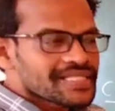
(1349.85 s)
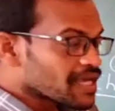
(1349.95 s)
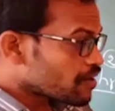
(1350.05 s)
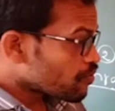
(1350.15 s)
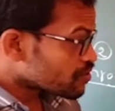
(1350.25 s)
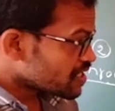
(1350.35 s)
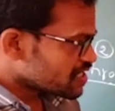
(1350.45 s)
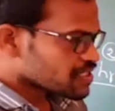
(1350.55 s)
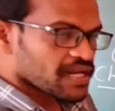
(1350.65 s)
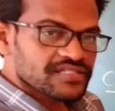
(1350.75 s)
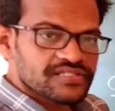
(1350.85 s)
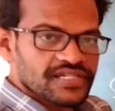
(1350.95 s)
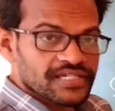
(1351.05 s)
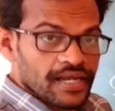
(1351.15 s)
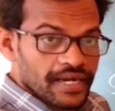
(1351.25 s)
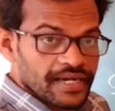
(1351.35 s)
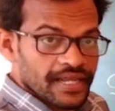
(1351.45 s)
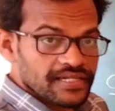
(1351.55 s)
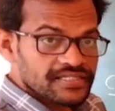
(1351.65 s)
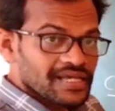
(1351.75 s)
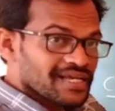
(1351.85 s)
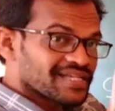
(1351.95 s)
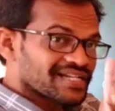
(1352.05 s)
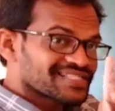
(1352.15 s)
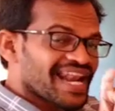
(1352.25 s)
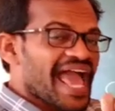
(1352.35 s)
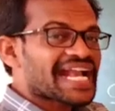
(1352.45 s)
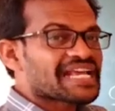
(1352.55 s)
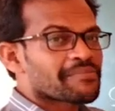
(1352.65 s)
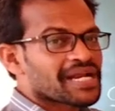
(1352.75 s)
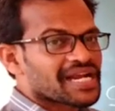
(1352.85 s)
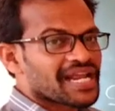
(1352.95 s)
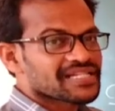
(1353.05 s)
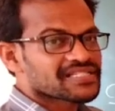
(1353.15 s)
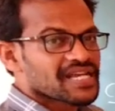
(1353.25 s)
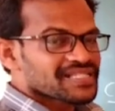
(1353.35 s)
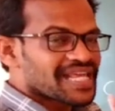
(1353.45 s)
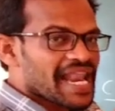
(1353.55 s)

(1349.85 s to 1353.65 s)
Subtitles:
It contains, that is the lacrimal glands.